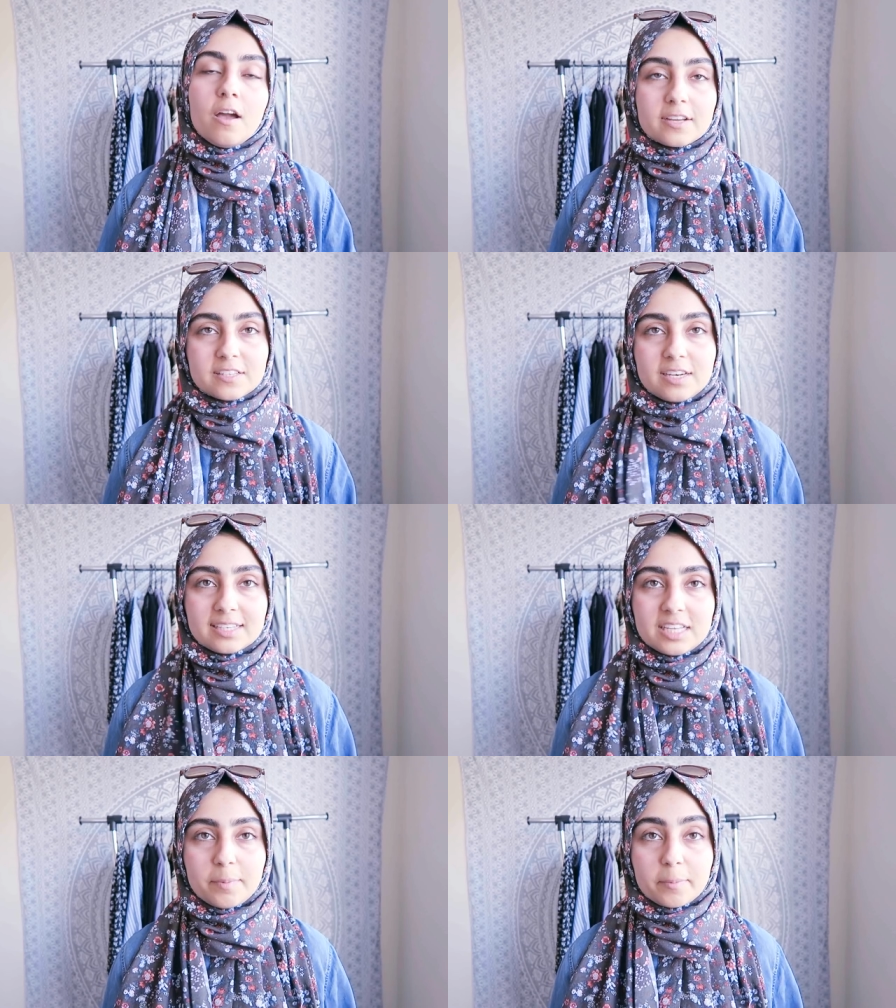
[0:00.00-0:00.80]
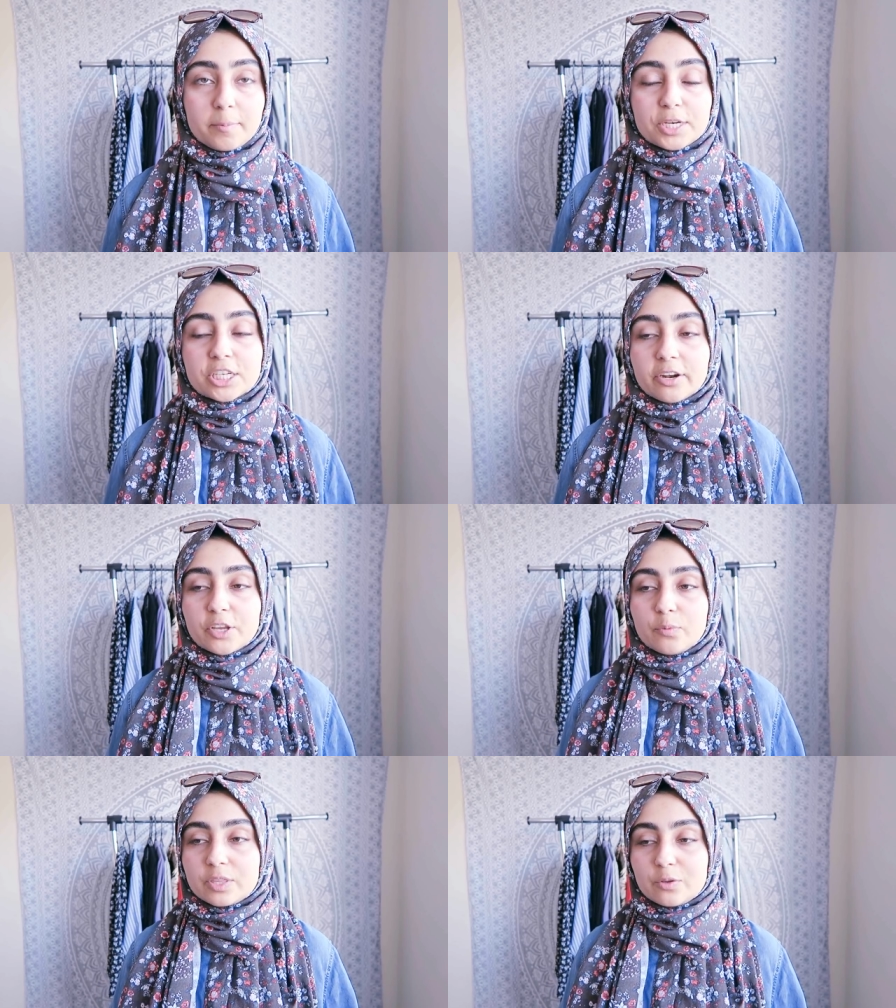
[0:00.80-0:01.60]
Okay, so the next tip I'm going to be
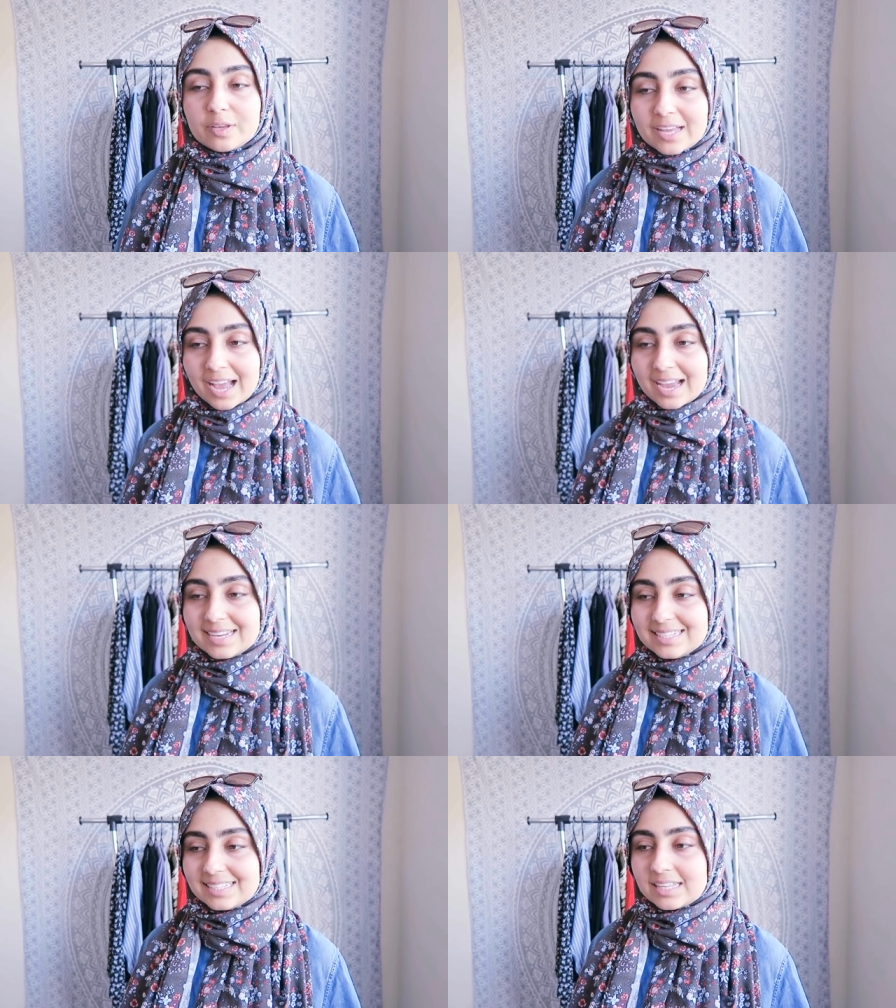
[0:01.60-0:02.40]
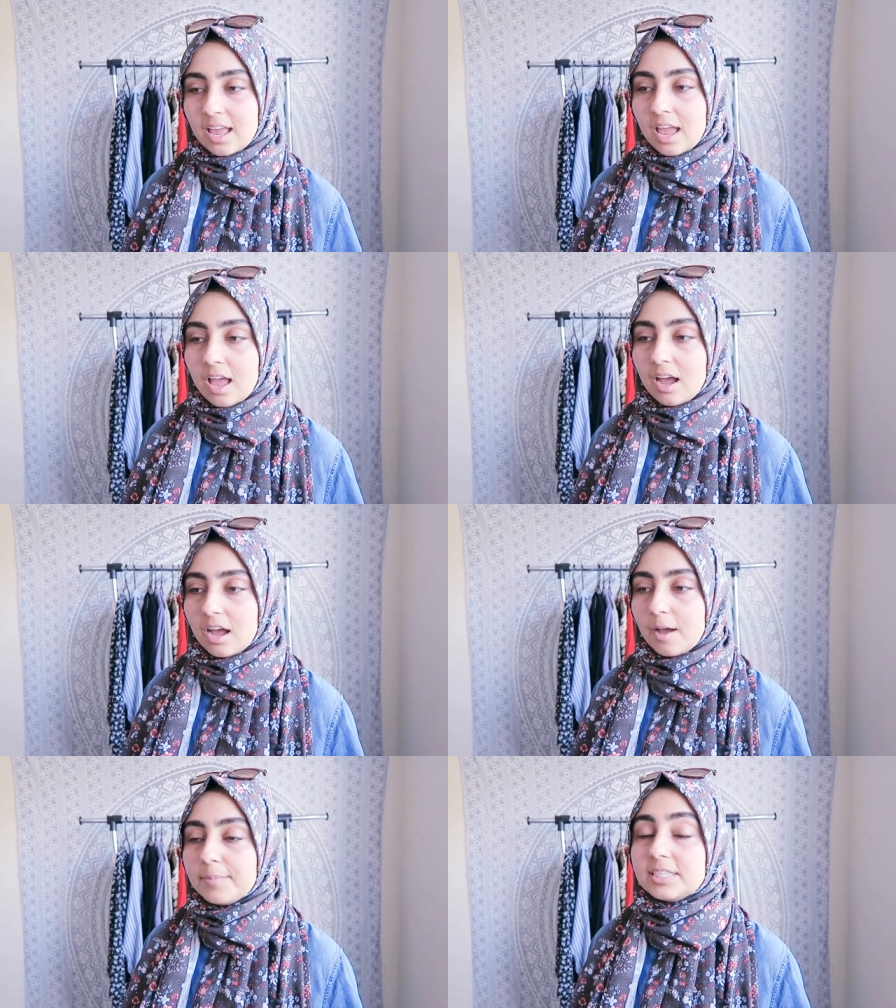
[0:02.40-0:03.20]
sharing with you guys
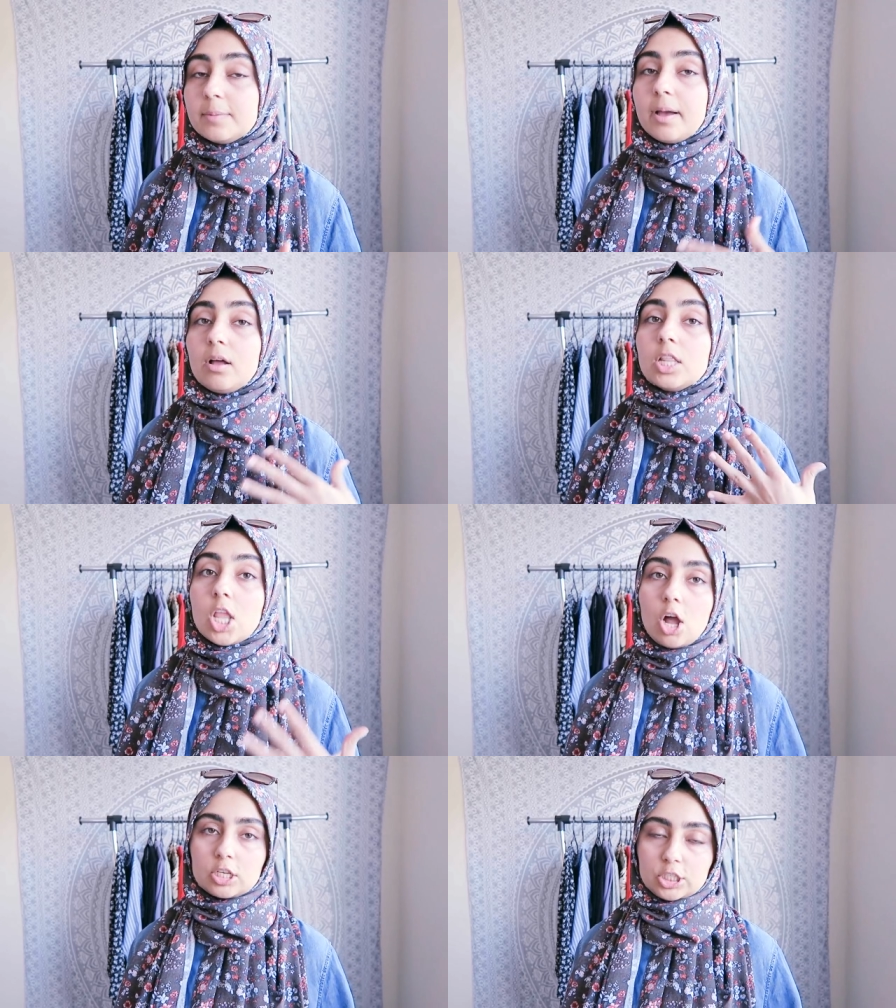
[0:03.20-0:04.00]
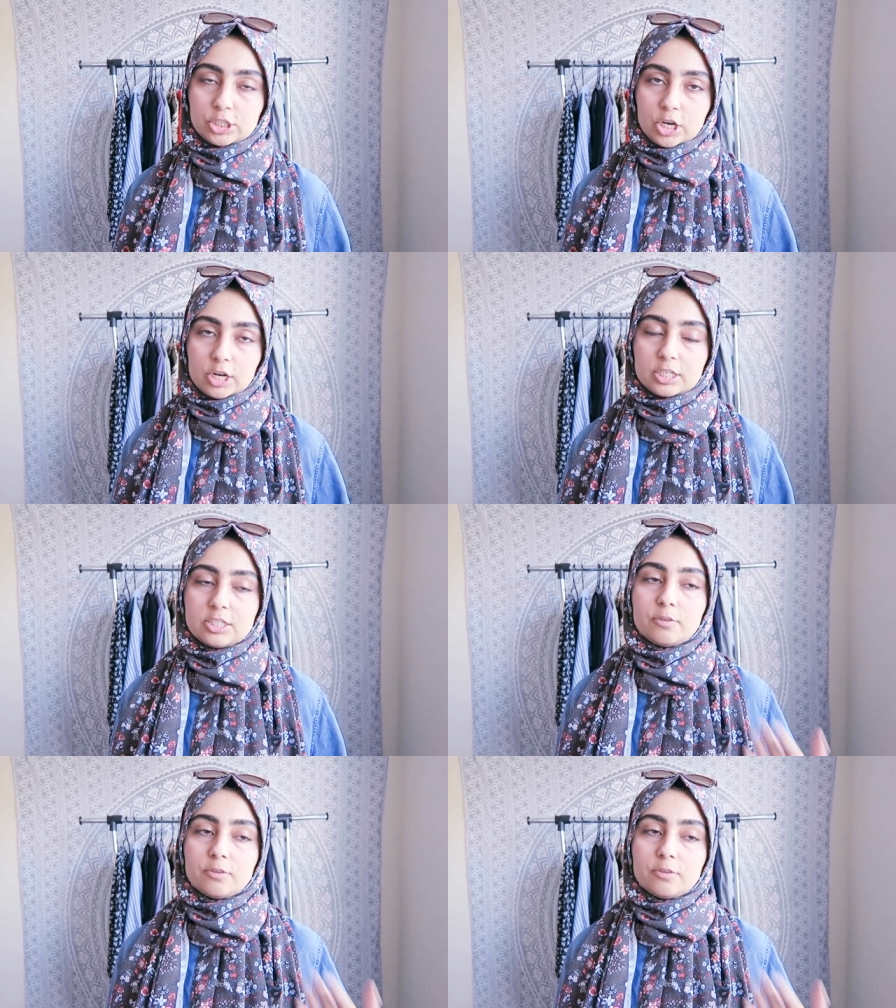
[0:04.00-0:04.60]
is about long skirts.